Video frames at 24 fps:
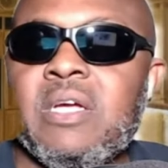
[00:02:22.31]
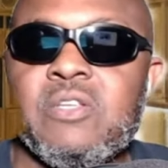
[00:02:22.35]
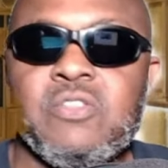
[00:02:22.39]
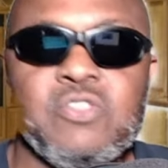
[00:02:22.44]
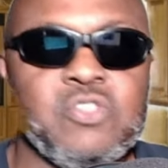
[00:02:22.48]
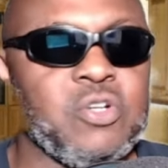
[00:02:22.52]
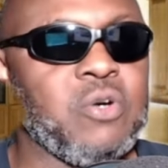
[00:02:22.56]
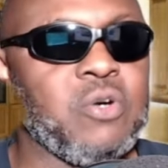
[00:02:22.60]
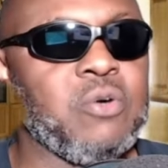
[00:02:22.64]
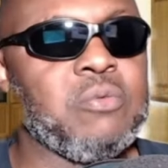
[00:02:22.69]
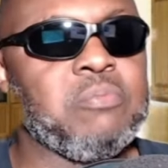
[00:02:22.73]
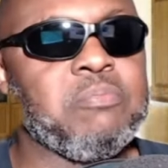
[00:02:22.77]

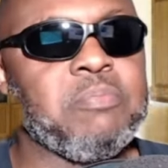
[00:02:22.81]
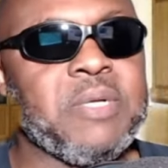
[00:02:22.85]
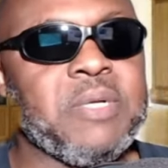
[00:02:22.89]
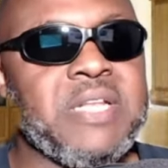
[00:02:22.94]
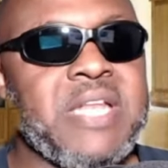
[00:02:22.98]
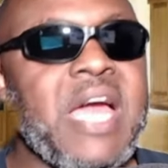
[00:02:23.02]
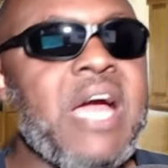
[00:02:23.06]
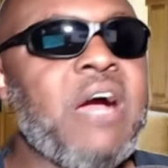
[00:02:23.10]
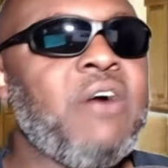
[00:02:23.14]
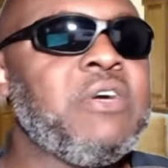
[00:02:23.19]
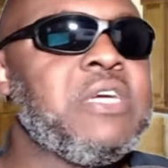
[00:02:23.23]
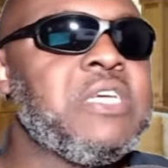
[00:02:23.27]
So, but
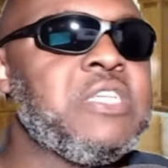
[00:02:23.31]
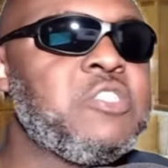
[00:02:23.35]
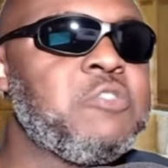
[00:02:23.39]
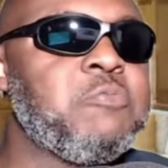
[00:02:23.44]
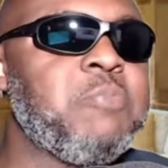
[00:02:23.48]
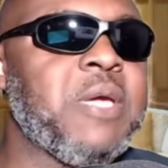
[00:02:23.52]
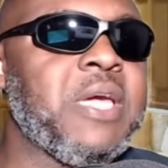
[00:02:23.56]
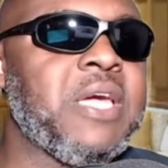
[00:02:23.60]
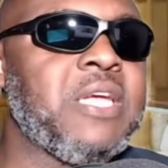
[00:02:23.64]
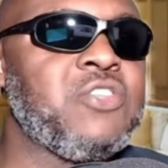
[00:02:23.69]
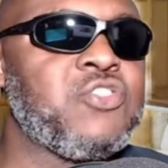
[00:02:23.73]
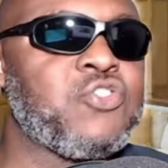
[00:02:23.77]
now he's
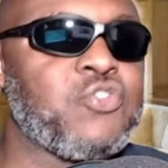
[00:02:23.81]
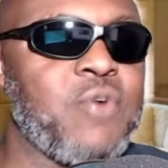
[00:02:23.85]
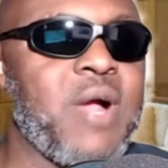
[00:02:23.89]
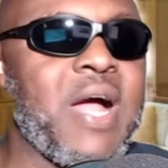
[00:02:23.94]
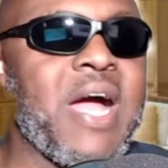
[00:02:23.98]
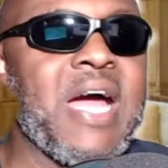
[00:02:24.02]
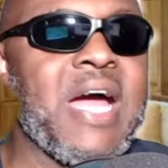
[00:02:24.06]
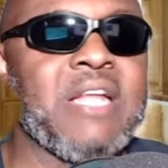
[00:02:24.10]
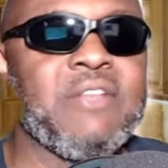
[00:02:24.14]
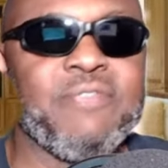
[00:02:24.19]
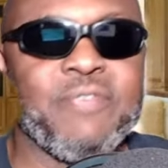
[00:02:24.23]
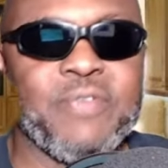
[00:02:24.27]
being
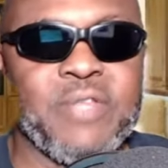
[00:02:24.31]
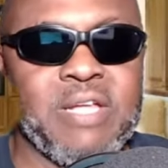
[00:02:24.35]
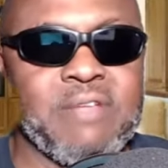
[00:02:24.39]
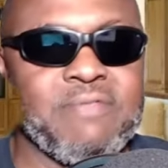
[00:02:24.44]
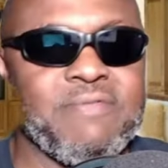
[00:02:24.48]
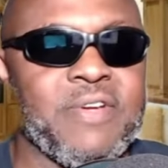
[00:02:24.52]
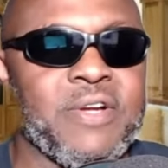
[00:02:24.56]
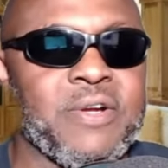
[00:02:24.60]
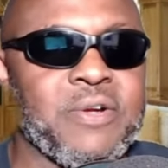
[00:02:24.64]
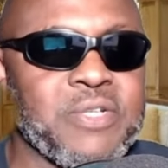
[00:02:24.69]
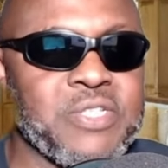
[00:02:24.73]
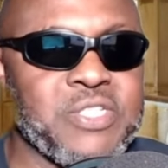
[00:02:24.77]
tried for that
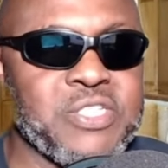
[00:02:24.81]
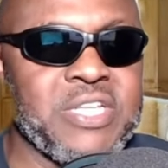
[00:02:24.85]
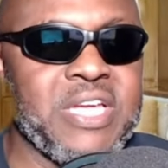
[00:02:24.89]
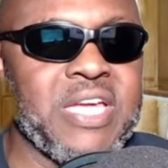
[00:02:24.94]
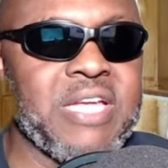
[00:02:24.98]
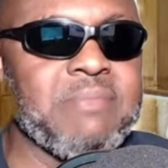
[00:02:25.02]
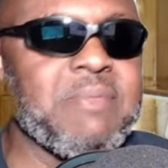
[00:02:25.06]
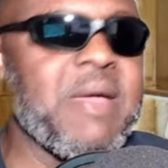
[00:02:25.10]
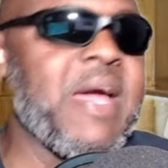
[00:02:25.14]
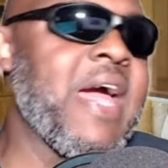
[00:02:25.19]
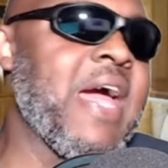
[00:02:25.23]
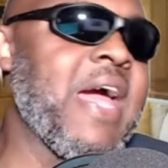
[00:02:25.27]
very
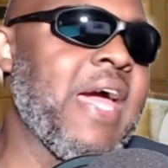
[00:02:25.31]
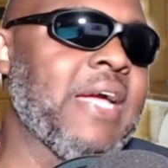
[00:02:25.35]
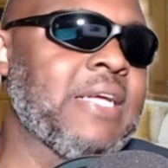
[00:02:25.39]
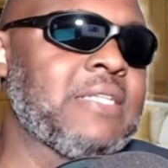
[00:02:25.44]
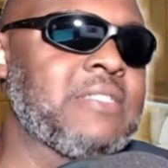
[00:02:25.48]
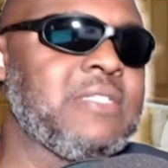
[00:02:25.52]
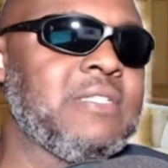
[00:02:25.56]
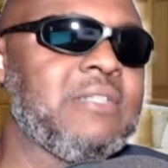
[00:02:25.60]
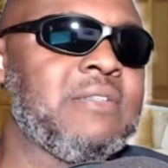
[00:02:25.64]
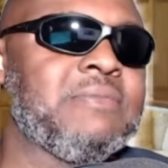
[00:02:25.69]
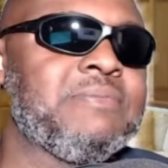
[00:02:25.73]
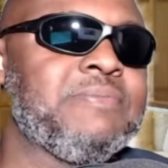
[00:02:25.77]
same
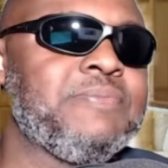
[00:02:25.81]
act.